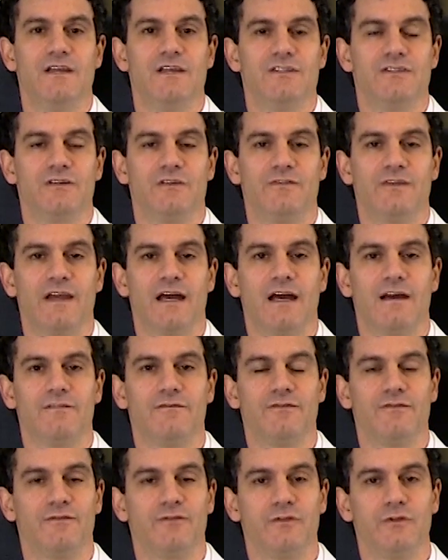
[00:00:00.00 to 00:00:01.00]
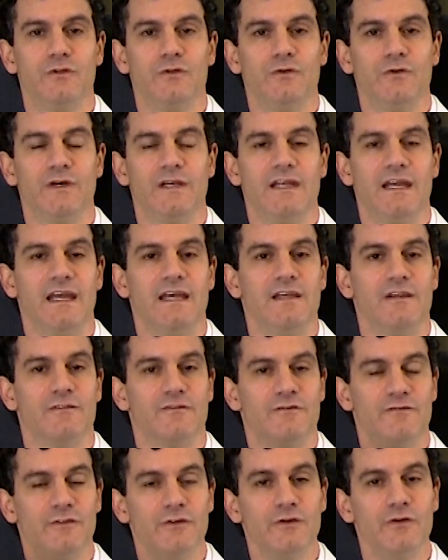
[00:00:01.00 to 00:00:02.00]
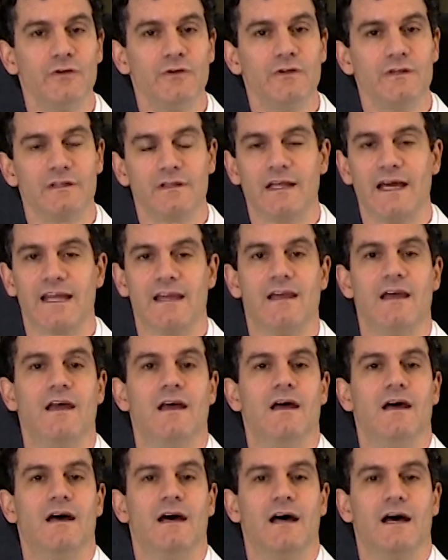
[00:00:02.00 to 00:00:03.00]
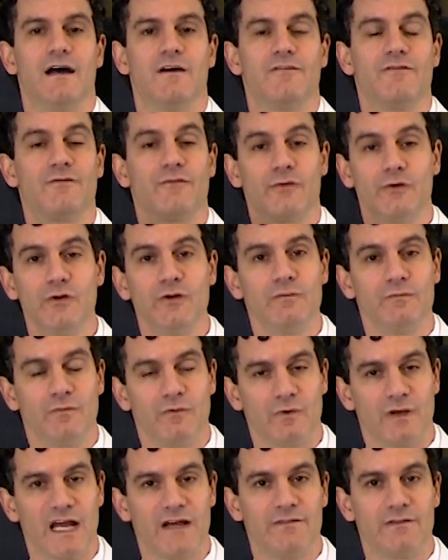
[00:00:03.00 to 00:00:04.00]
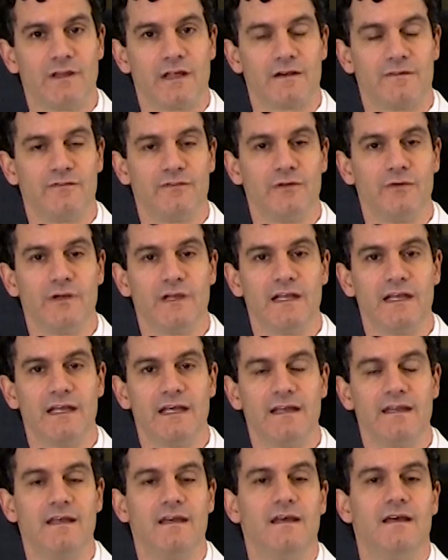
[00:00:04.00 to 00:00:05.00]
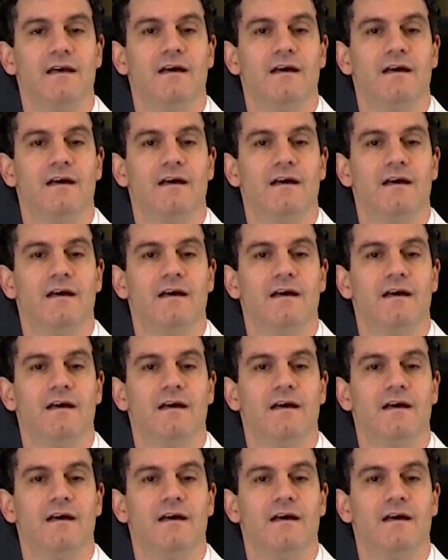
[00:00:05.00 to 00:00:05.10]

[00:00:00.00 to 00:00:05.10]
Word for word: So if you have fluid in your food, like uh, fruit would have a lot of fluid in it.